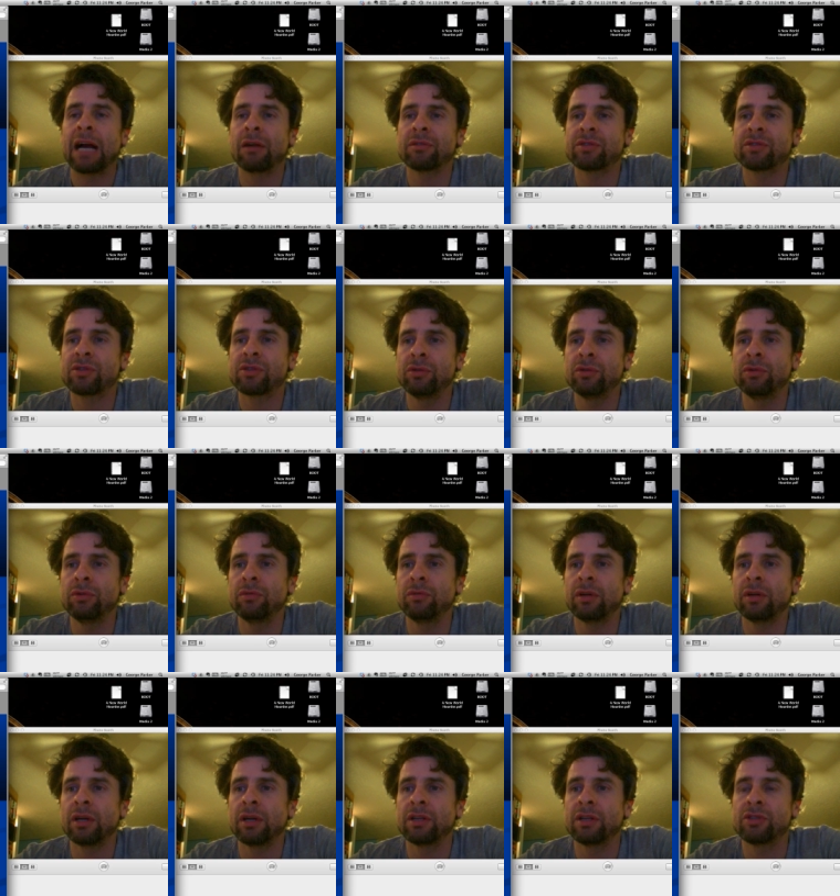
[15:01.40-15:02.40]

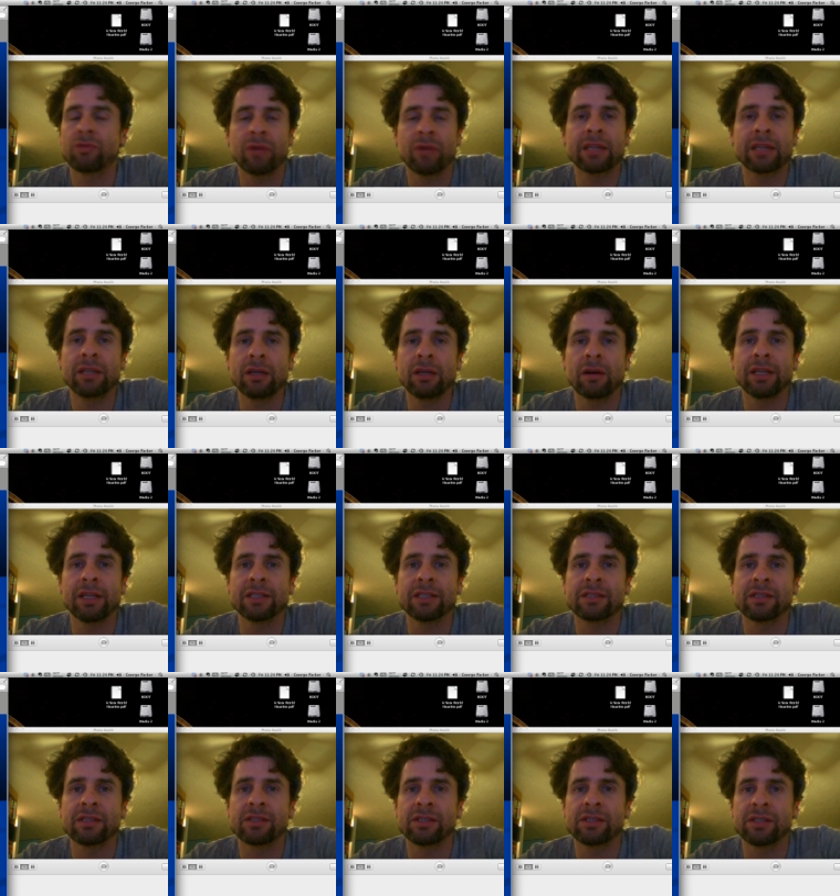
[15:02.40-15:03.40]
to direct the
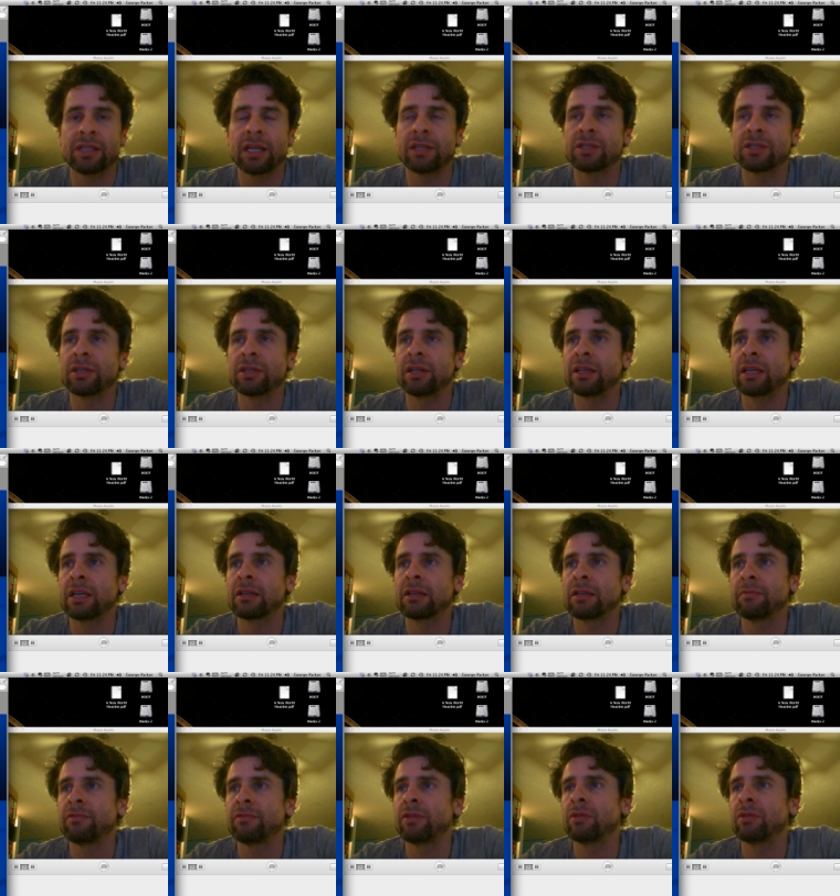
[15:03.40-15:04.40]
audience's attention and get
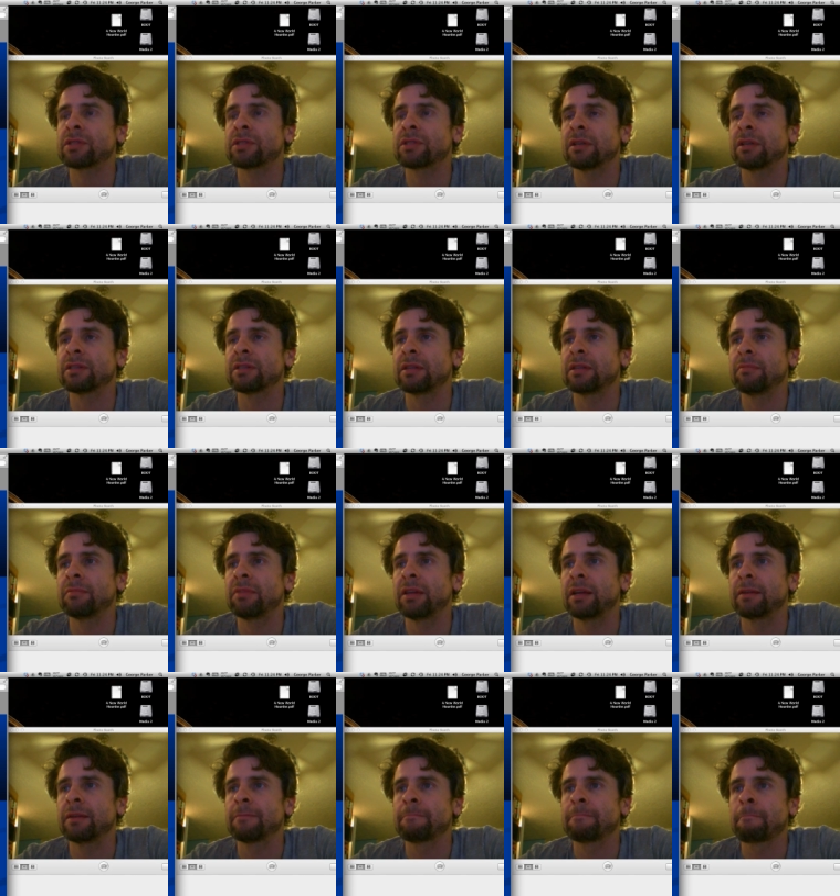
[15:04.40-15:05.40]
them focused on something.